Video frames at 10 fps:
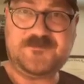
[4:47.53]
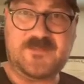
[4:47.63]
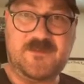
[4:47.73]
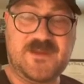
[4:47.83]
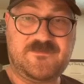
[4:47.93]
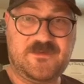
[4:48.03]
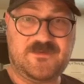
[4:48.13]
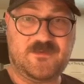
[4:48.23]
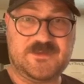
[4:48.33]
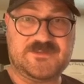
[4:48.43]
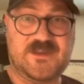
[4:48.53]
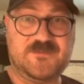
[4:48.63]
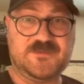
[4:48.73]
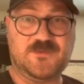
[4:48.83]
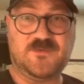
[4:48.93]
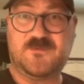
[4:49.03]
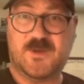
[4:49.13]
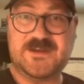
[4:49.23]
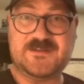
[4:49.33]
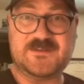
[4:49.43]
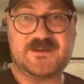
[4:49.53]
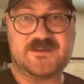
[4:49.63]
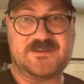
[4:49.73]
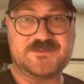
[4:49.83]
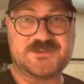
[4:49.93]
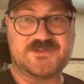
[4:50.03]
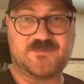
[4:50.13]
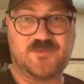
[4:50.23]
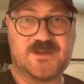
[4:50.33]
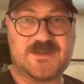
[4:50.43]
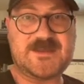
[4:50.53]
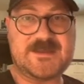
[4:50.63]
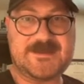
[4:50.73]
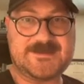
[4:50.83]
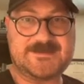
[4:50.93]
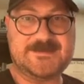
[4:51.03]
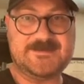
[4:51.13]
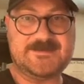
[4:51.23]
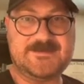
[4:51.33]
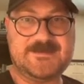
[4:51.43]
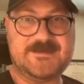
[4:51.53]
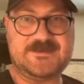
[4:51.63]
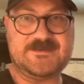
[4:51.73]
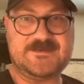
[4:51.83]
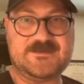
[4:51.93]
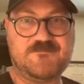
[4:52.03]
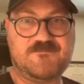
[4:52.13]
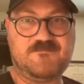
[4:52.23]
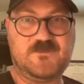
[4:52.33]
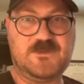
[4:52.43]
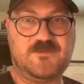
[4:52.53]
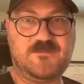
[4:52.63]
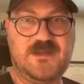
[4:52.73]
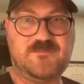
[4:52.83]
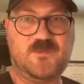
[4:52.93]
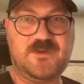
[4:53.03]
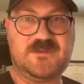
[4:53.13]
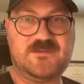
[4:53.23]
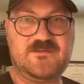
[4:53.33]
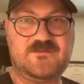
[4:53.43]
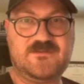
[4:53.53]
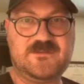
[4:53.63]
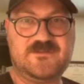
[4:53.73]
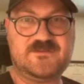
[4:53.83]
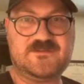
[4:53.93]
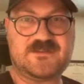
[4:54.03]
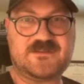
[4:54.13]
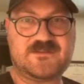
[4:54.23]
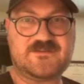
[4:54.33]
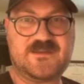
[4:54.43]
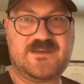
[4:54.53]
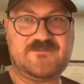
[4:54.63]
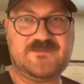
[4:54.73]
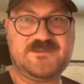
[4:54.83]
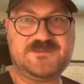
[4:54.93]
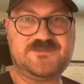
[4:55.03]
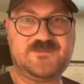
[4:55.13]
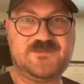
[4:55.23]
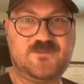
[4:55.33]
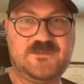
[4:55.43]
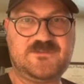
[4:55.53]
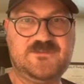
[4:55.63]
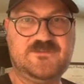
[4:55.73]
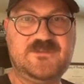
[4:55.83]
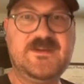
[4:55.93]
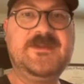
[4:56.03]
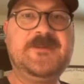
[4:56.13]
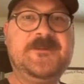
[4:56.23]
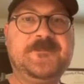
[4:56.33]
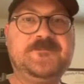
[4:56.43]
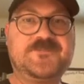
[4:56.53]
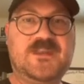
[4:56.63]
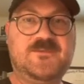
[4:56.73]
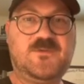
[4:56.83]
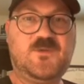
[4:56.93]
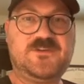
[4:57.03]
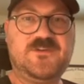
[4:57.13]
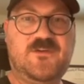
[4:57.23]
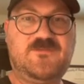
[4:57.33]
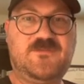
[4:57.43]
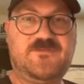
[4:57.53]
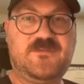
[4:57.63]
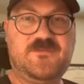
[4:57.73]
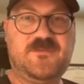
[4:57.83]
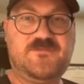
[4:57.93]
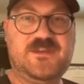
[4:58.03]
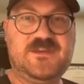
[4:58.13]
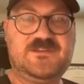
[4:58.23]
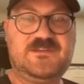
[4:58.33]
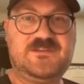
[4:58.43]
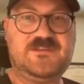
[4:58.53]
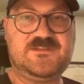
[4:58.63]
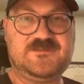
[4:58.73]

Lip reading: my Ferrothorn is able to avoid it, and I can just bring in the little mud boy here, the little catfish with the whiskers, and I'm going to overfarm a bit,